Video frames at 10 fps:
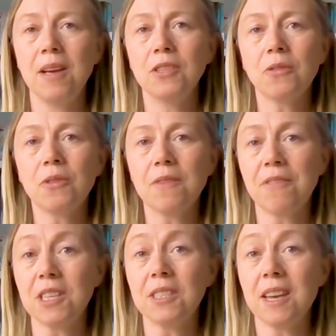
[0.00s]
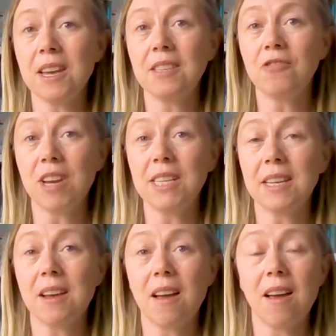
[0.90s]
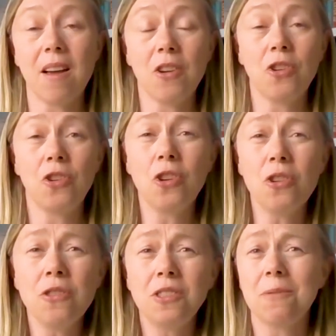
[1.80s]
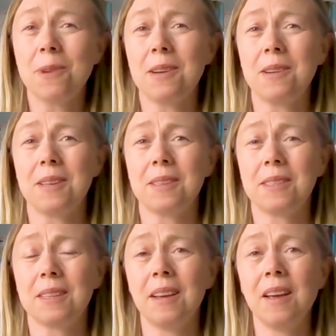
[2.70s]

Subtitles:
So the first thing is raising huge awareness,